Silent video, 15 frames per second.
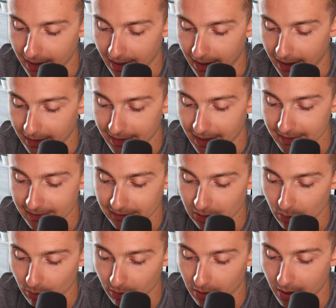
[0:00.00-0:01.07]
Uh, it has a
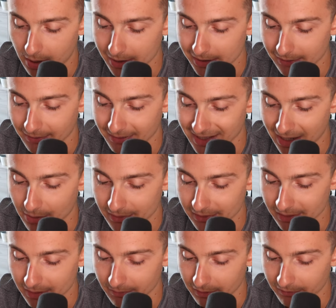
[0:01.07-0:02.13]
total cost of one thousand
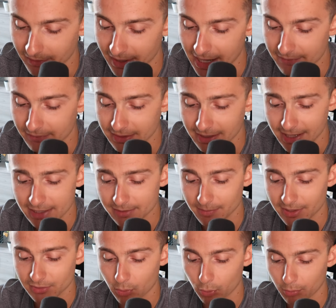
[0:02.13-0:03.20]
seventy-five dollars, and it has
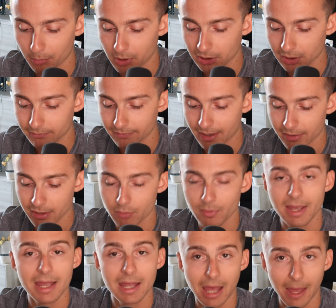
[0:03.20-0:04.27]
my total market value,
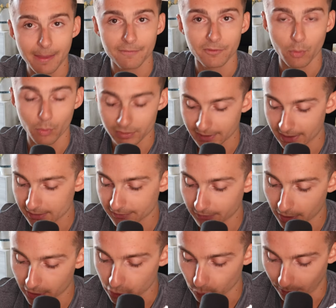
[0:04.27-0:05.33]
and of course that's
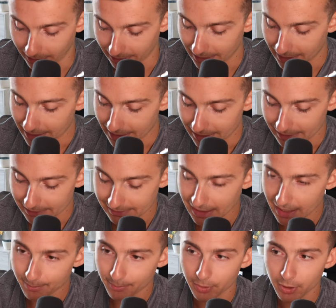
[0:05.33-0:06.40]
fluctuating. It's
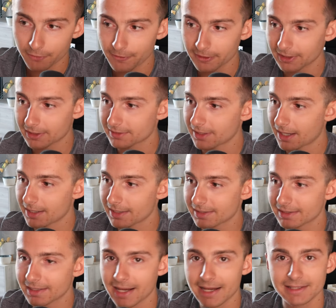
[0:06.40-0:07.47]
not perfect. It's not as
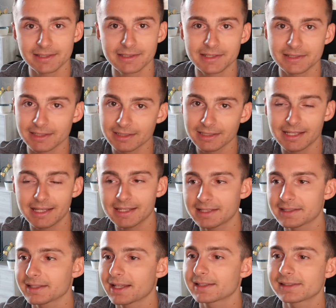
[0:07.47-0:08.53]
nice and as clean
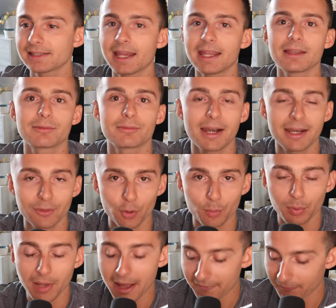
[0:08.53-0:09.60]
as, let's say, the regular
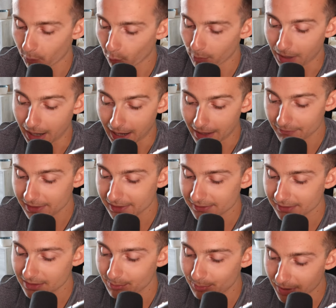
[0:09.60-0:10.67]
platform,
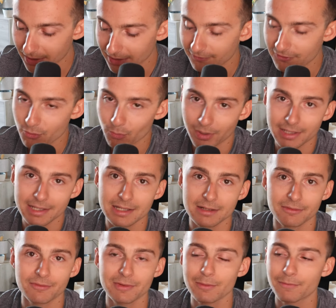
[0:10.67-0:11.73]
obviously, but if you want to get
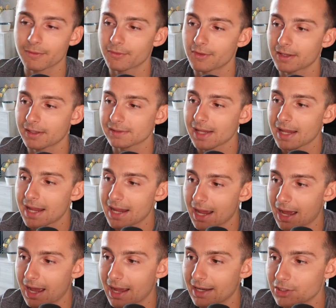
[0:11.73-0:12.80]
a feel for things
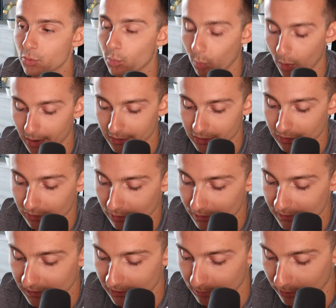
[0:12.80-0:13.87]
uh, and you want to
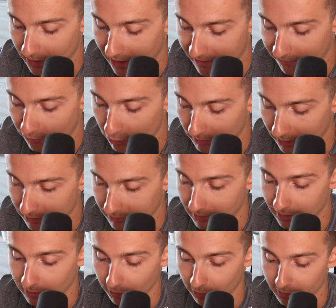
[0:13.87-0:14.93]
use this platform and,
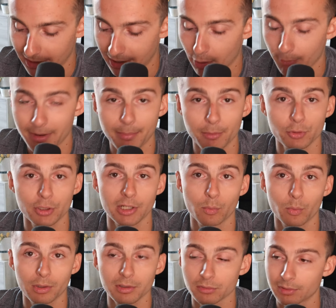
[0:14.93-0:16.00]
and learn how paper trading
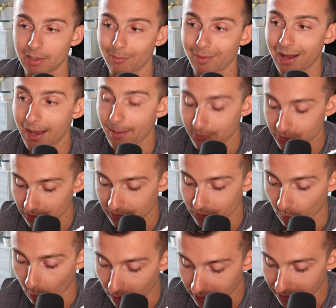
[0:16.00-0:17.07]
works, learn how options
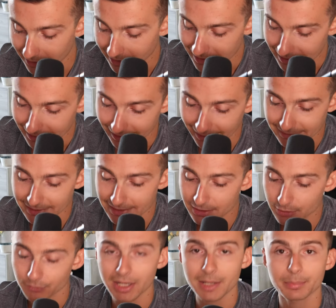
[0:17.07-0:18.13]
work, it's a
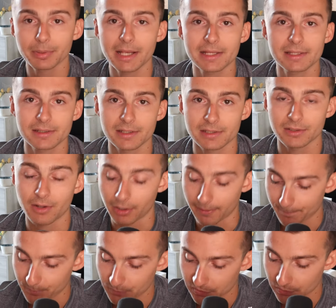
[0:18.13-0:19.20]
great place to start.
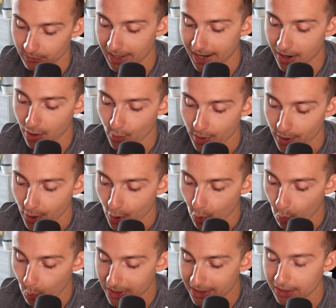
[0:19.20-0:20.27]
So now
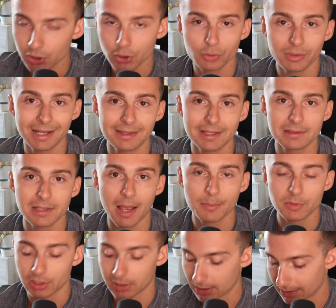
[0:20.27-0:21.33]
we can trade these
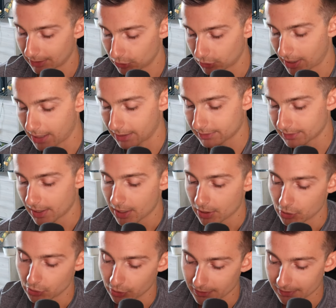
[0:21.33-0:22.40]
option contracts
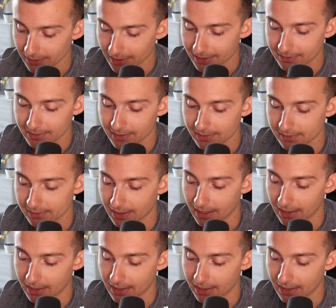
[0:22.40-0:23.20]
just like this.